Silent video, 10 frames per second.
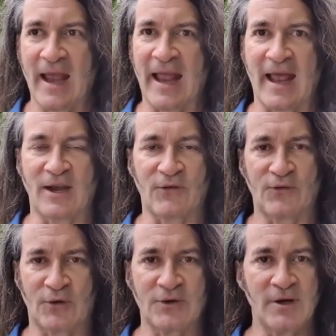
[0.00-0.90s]
and a
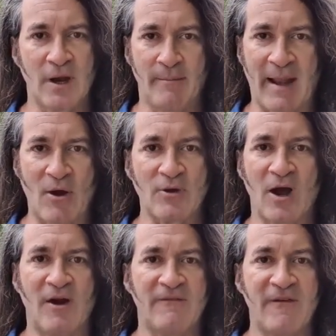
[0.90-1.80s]
certain amount
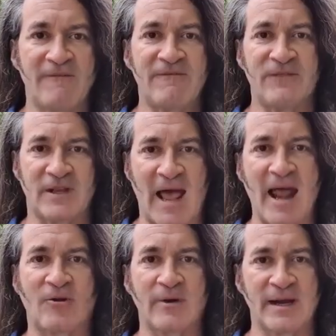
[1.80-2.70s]
of
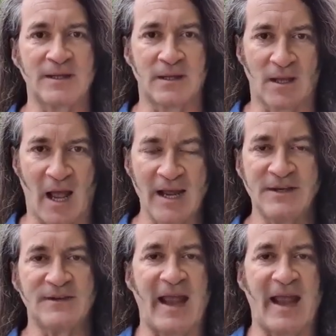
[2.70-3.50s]
flattering light